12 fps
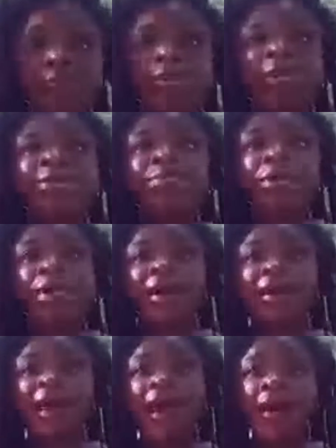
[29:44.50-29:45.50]
Just put it
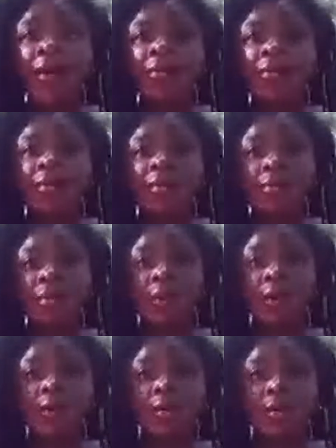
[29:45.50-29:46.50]
down.
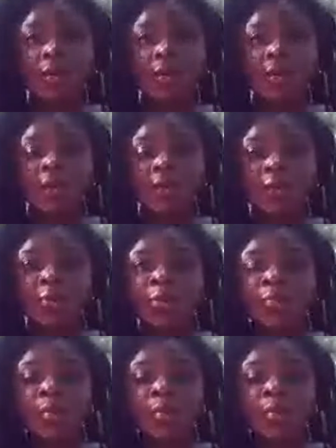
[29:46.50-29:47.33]
Just take it from me.